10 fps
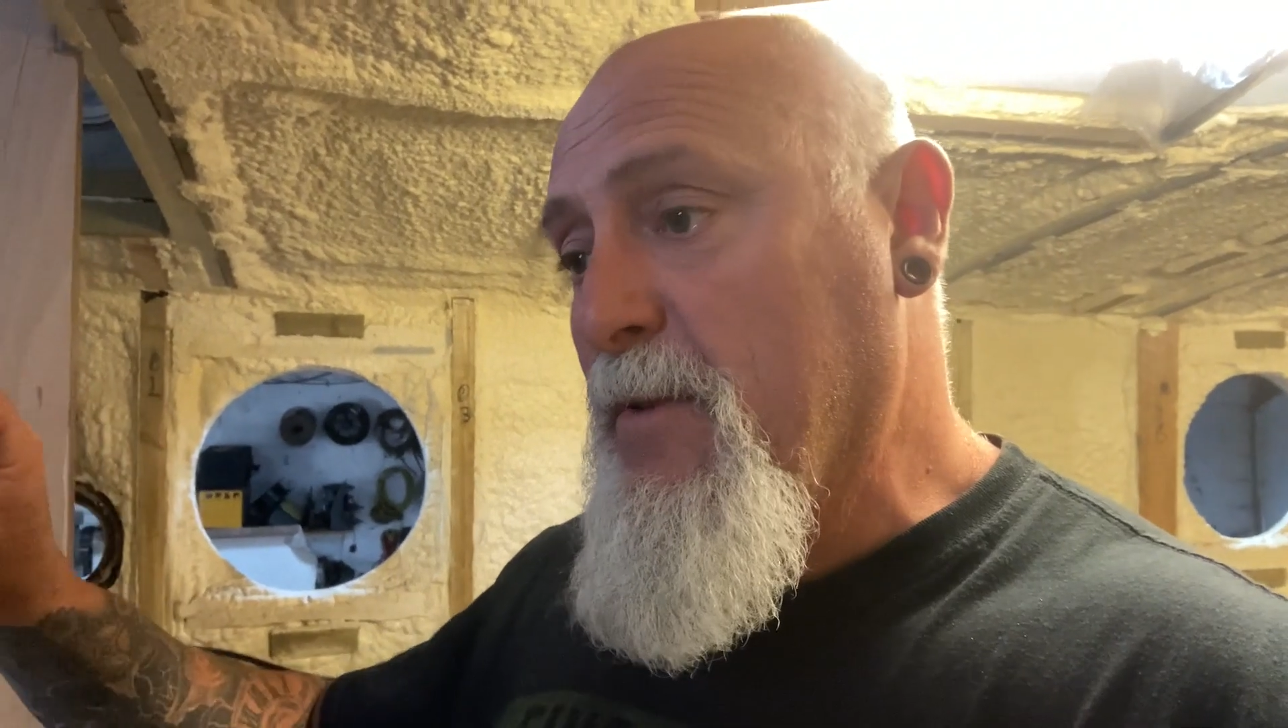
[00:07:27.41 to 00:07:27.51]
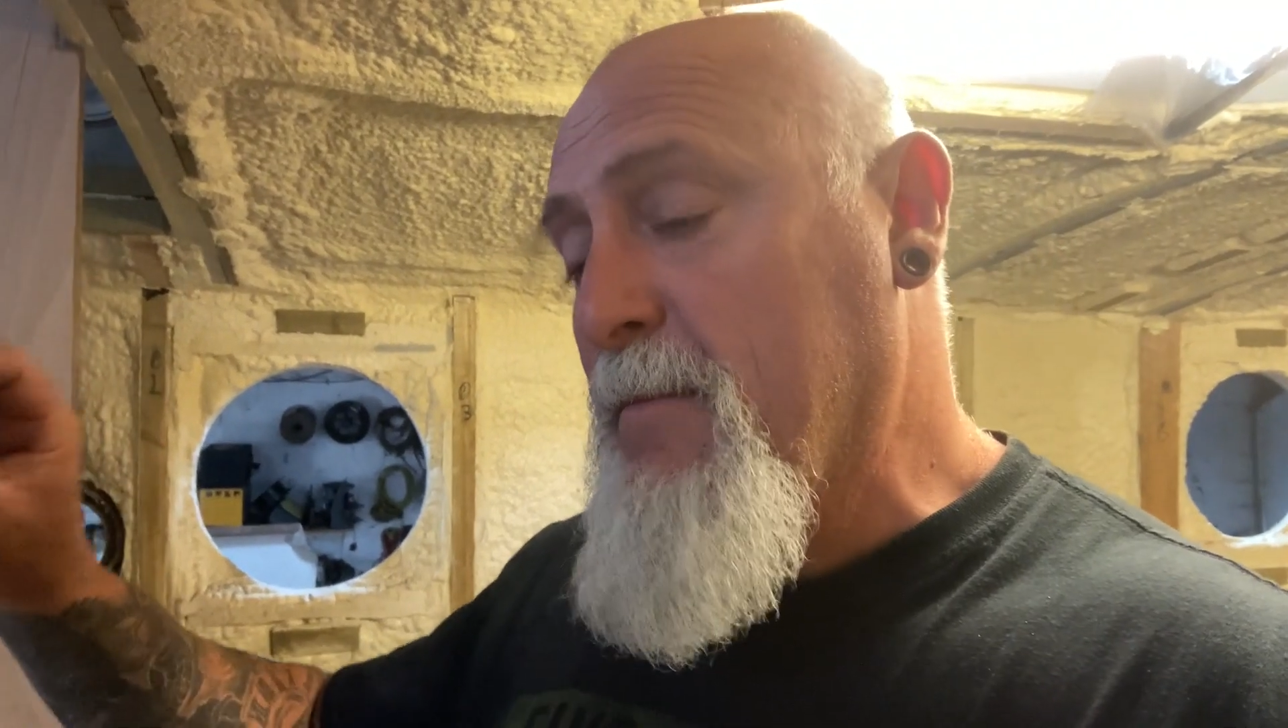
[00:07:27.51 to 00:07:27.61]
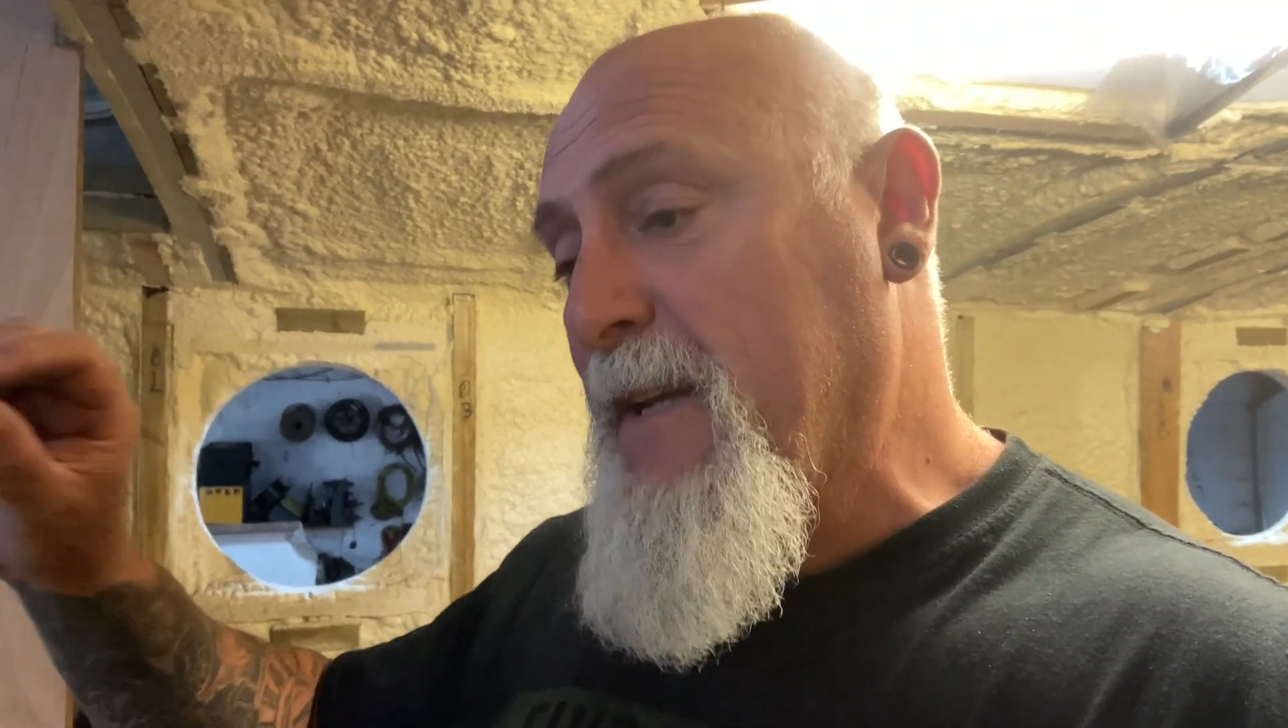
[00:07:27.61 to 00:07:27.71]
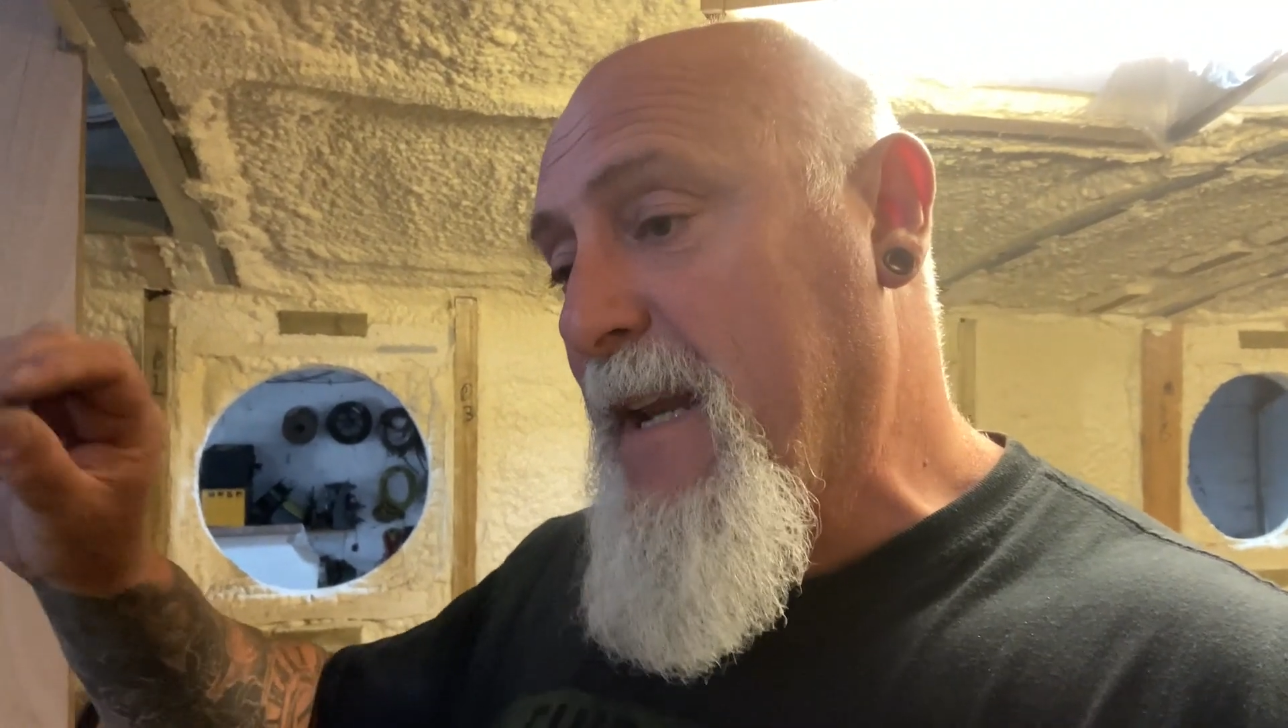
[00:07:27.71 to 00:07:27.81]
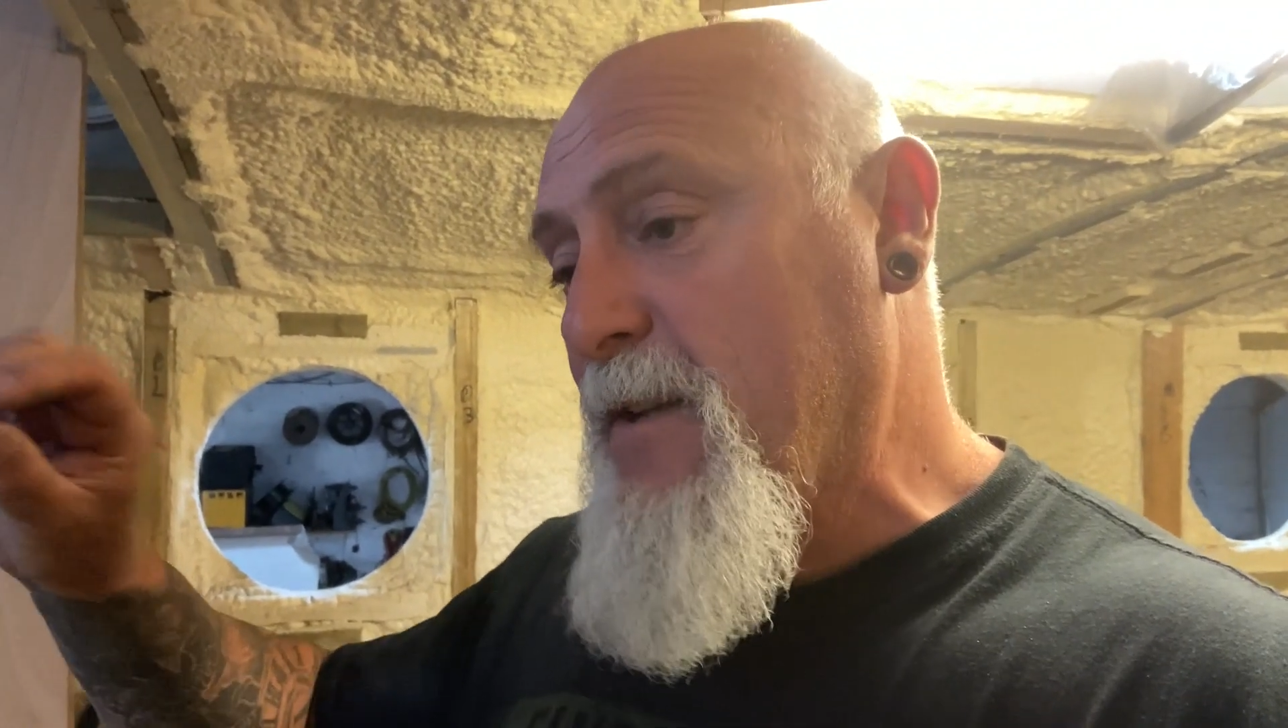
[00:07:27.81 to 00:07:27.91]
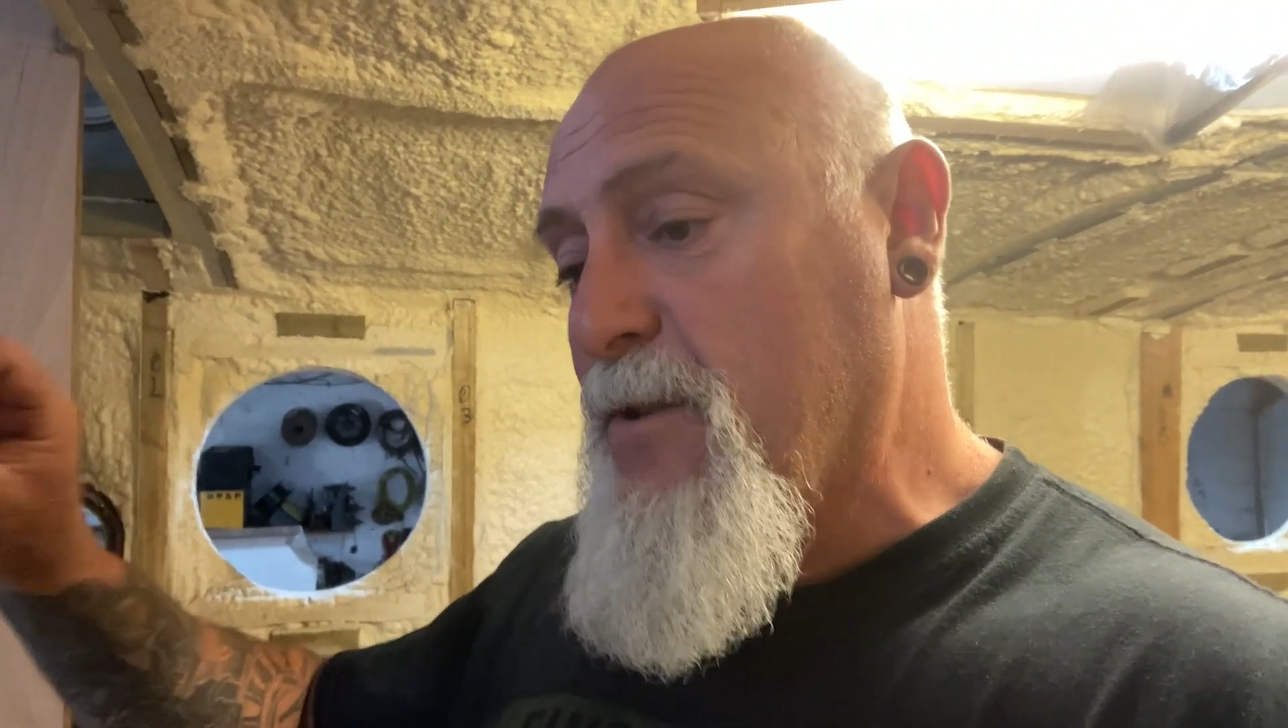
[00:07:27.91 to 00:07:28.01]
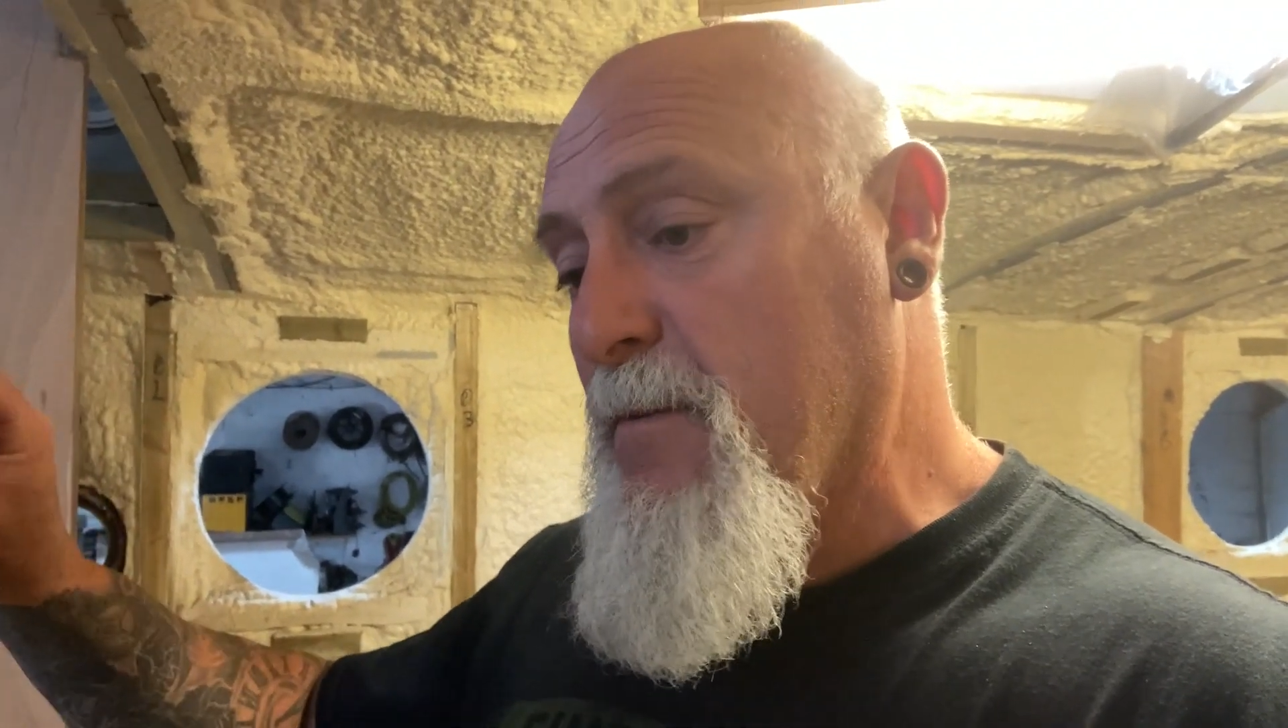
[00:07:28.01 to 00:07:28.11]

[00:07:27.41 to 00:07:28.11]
them and etch